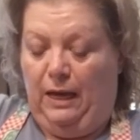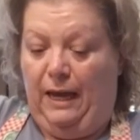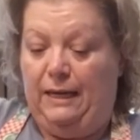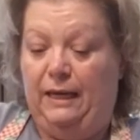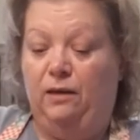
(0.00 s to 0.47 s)

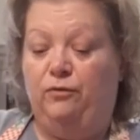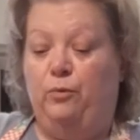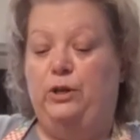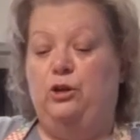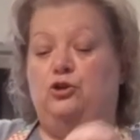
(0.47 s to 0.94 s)
And
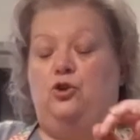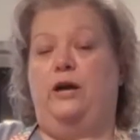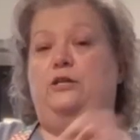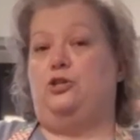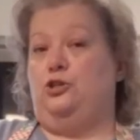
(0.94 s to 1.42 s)
if when you're
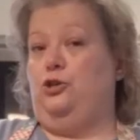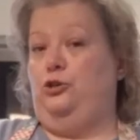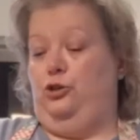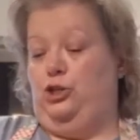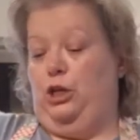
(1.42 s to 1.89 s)
trying to
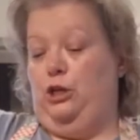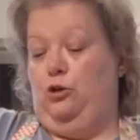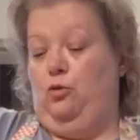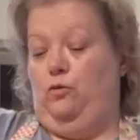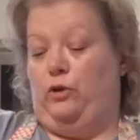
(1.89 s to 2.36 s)
turn your chicken
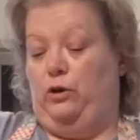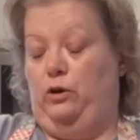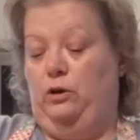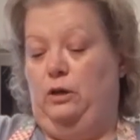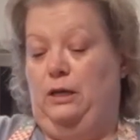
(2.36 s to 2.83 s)

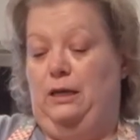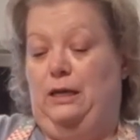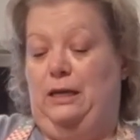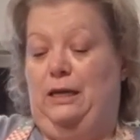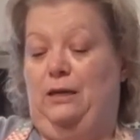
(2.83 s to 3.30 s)
over,
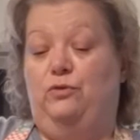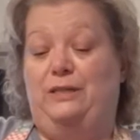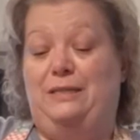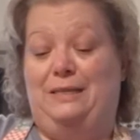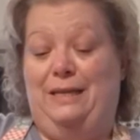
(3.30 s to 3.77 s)
it
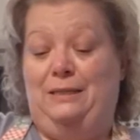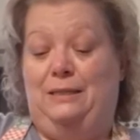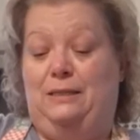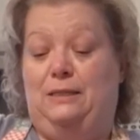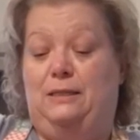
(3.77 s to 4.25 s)

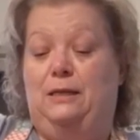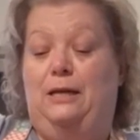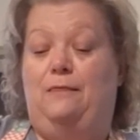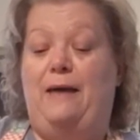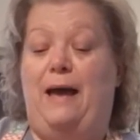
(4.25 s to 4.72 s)
resists,
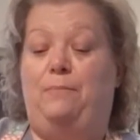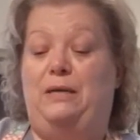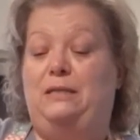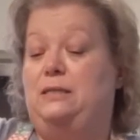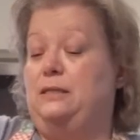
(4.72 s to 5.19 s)
that
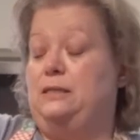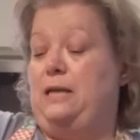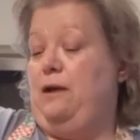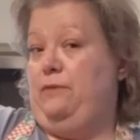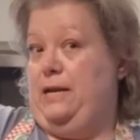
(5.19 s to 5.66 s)
means it's
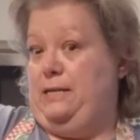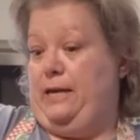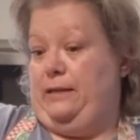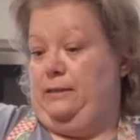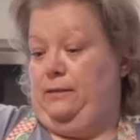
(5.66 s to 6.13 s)
not ready
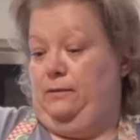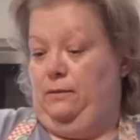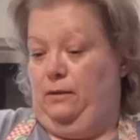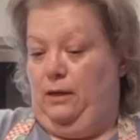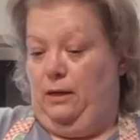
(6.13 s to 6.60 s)
yet.
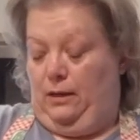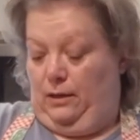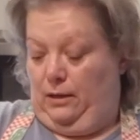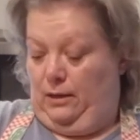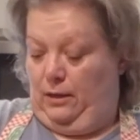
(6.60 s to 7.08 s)

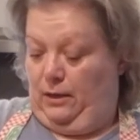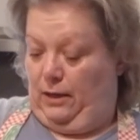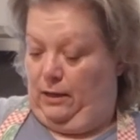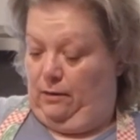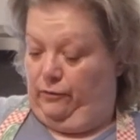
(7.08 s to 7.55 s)

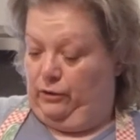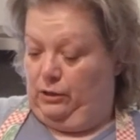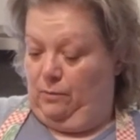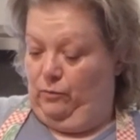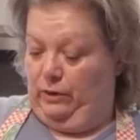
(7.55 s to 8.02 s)
And for
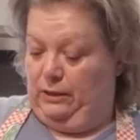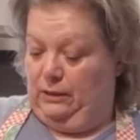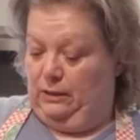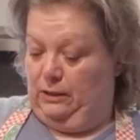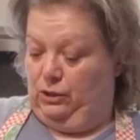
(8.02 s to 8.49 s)
some
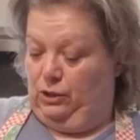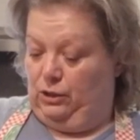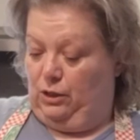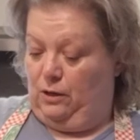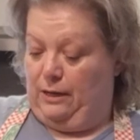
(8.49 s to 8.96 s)
reason, this
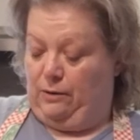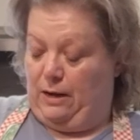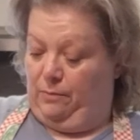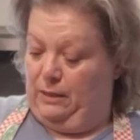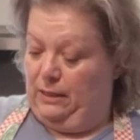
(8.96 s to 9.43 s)
just cut out
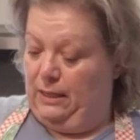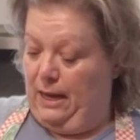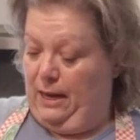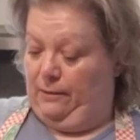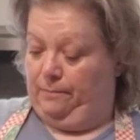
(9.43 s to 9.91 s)
on me
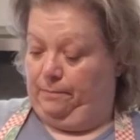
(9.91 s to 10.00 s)
again.